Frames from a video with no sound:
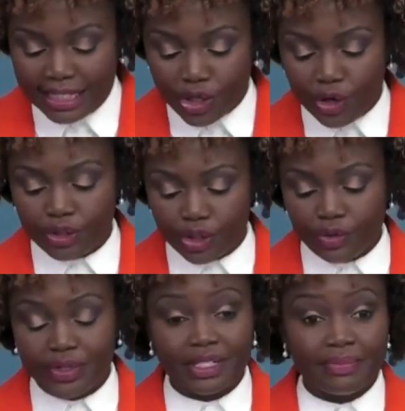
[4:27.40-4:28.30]
deter
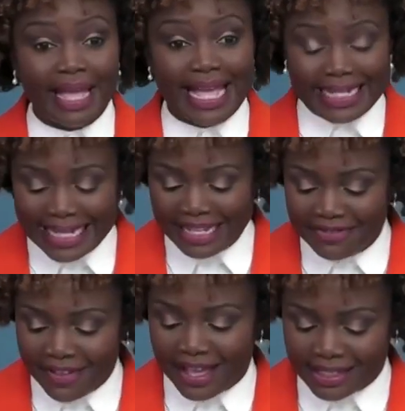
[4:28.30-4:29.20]
tourism, and
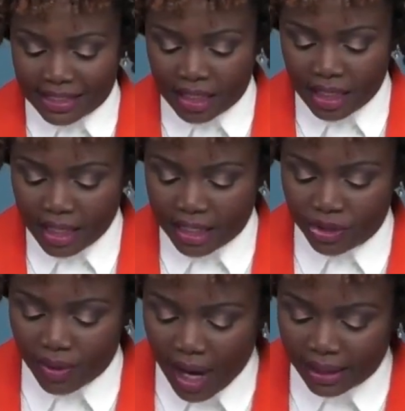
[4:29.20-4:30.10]
invest
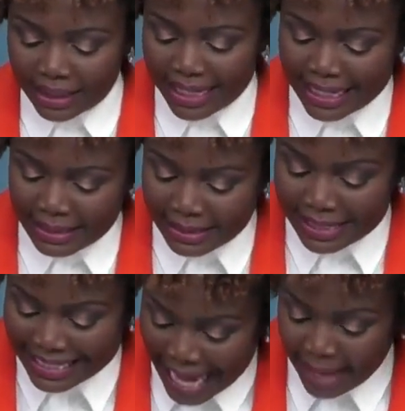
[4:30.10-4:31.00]
in Uganda and
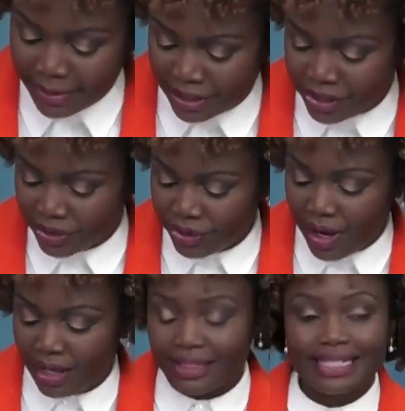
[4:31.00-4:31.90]
damage
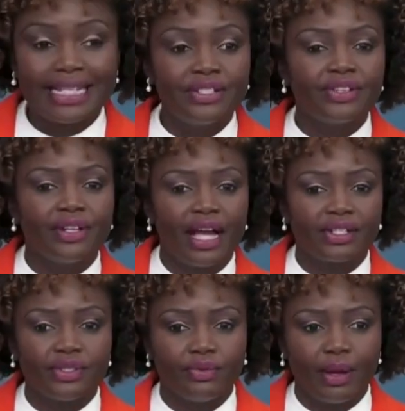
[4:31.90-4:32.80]
Uganda's
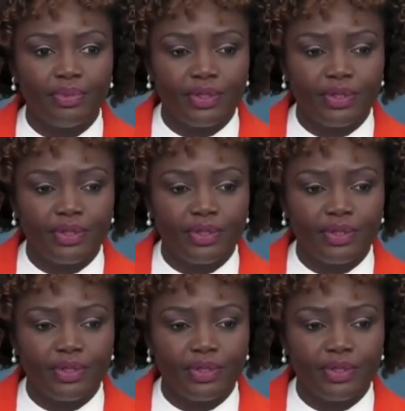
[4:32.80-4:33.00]
international